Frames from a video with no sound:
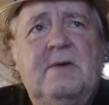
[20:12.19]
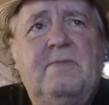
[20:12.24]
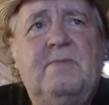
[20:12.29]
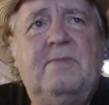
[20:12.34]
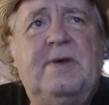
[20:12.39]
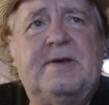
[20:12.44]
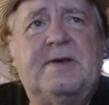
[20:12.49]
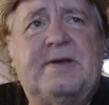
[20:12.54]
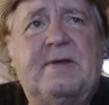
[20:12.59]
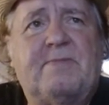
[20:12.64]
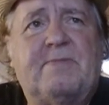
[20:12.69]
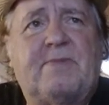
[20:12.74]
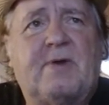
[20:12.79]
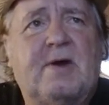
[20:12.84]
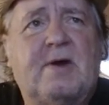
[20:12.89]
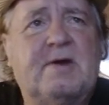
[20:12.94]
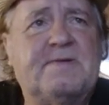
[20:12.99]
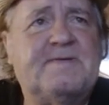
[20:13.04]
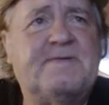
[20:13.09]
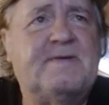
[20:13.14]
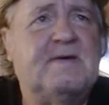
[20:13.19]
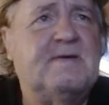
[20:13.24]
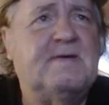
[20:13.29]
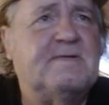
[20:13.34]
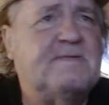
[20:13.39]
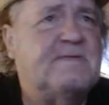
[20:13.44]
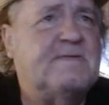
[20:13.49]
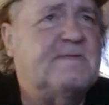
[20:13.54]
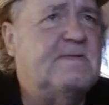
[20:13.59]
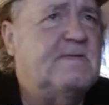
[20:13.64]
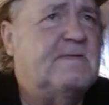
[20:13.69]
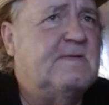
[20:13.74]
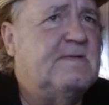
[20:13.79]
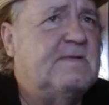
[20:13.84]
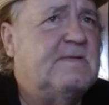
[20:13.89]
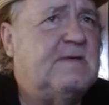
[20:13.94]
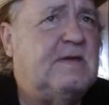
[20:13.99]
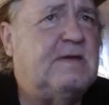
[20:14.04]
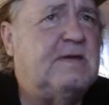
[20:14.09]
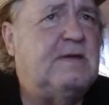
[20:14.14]
but the process
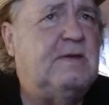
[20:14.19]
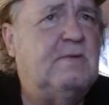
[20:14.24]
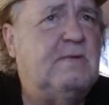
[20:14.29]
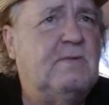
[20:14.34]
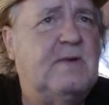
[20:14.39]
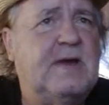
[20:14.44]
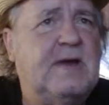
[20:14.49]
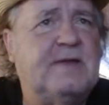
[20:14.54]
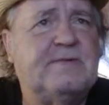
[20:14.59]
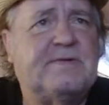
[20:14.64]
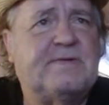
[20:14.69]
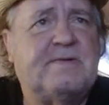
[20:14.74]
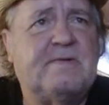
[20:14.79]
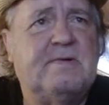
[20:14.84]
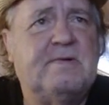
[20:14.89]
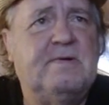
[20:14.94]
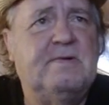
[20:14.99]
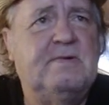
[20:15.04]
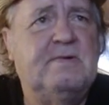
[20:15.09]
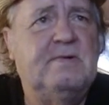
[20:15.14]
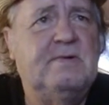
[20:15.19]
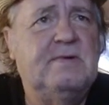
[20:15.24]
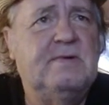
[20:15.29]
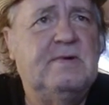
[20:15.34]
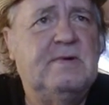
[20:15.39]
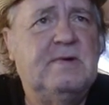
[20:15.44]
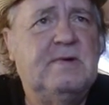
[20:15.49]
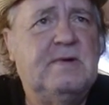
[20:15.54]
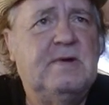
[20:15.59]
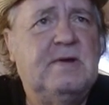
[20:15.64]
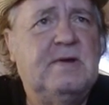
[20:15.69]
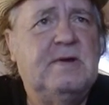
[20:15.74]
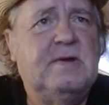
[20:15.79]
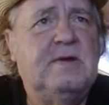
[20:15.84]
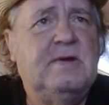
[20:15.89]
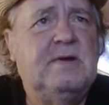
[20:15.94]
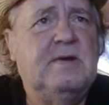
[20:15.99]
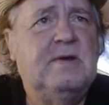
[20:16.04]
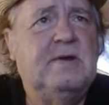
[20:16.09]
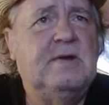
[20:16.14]
that you went through
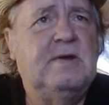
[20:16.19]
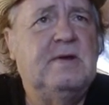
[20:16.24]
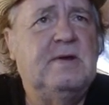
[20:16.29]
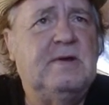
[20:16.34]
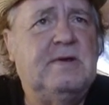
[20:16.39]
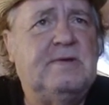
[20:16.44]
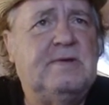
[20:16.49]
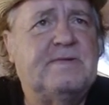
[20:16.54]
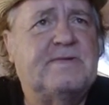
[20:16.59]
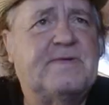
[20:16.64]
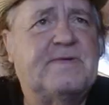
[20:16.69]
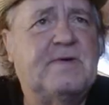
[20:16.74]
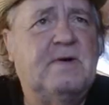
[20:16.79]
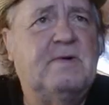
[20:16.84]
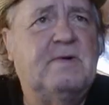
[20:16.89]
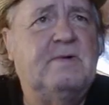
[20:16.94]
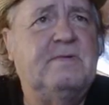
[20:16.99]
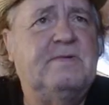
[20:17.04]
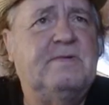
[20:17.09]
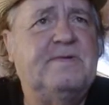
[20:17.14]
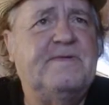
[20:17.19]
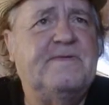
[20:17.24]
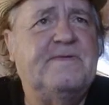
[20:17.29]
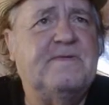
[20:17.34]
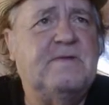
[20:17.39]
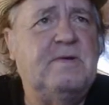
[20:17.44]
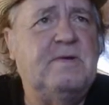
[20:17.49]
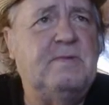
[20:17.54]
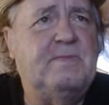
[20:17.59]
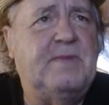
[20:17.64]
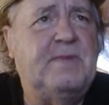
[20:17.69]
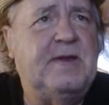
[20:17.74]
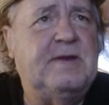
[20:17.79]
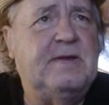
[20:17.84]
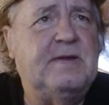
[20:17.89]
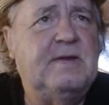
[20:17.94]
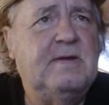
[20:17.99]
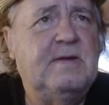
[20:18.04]
is so stupid.